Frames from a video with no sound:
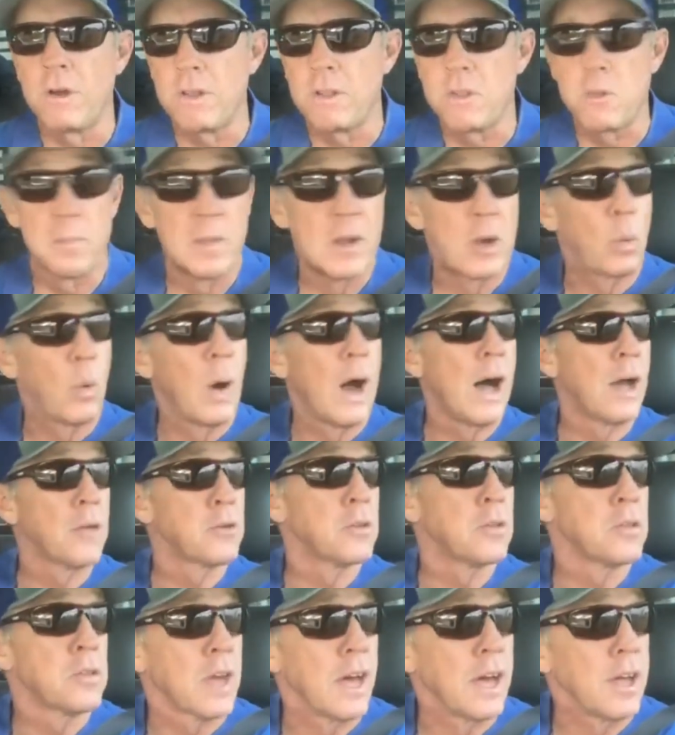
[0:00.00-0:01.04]
It's been a while
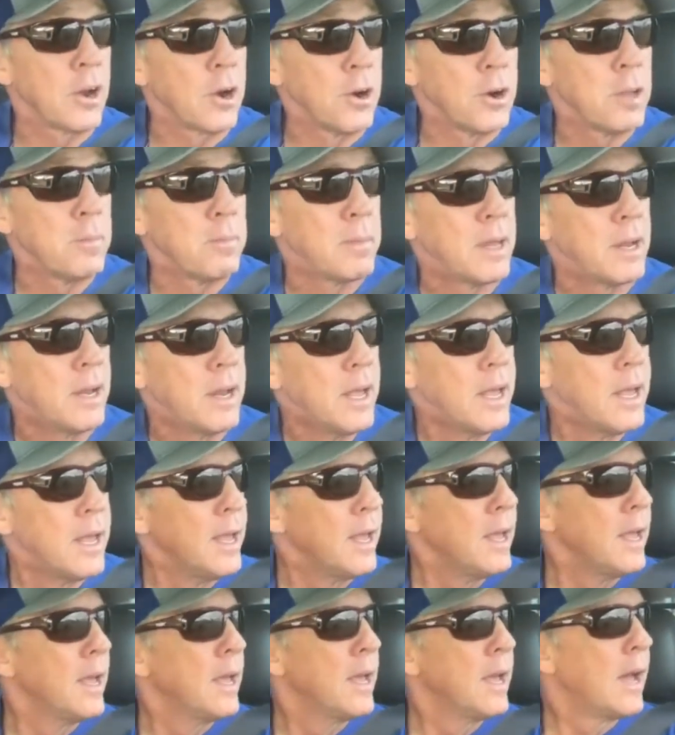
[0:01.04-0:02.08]
since I'd heard it, but
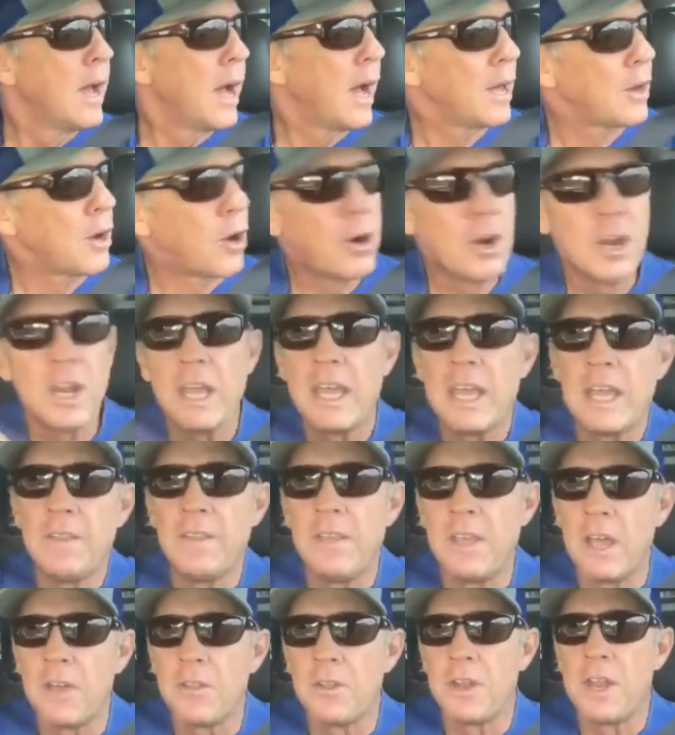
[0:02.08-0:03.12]
I'd heard it again
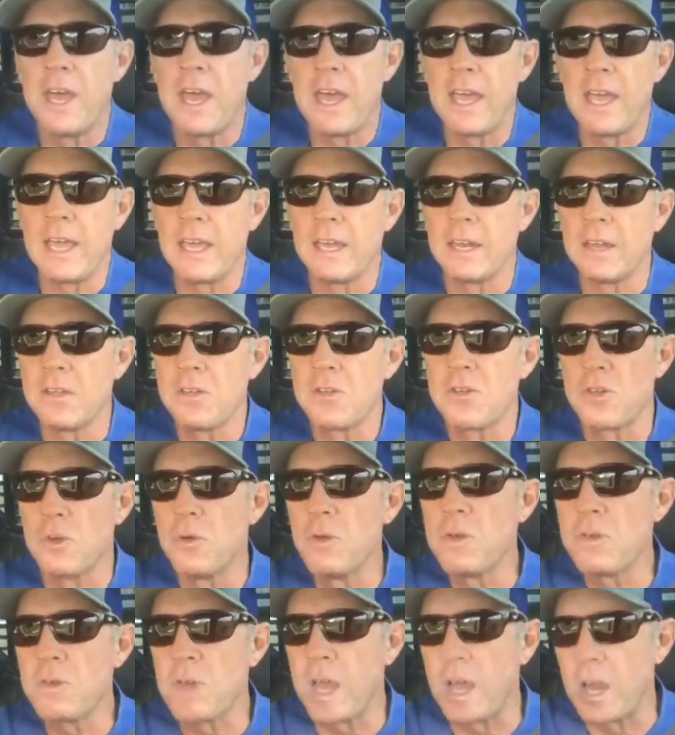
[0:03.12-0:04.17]
the other day, and as
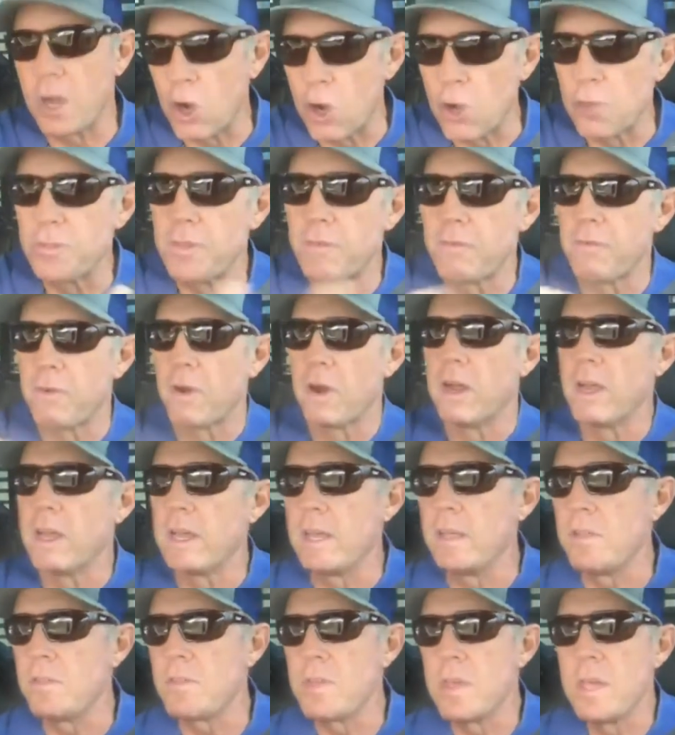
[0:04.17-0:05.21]
soon as I heard the
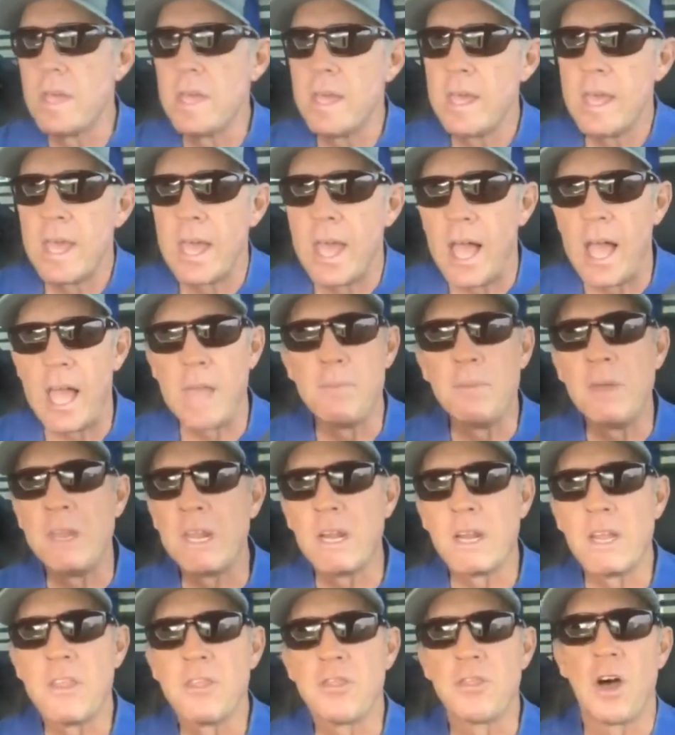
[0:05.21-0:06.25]
phrase, I
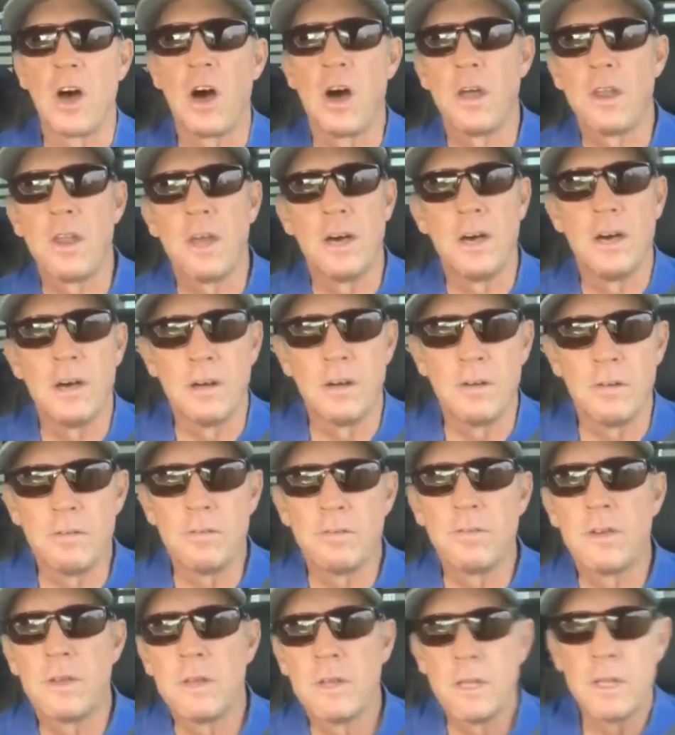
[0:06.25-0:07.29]
immediately thought
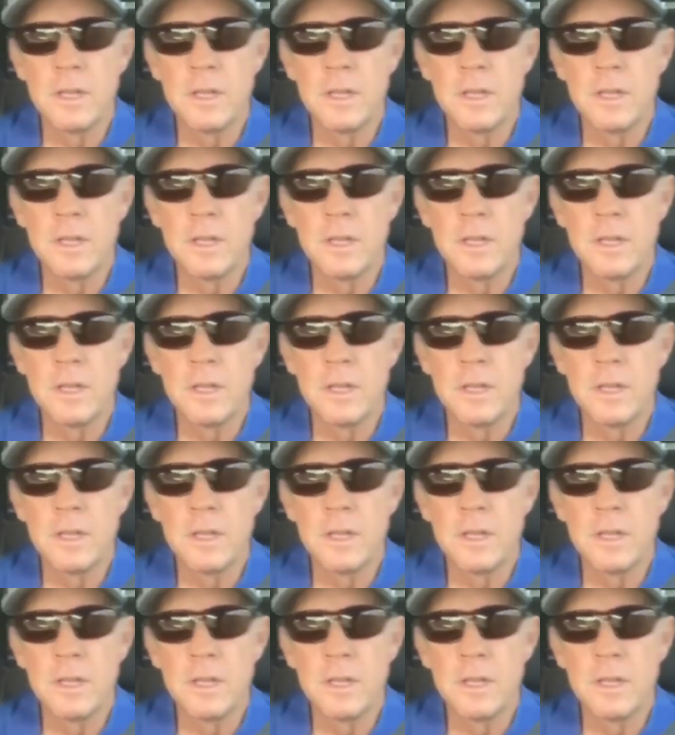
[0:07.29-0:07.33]
of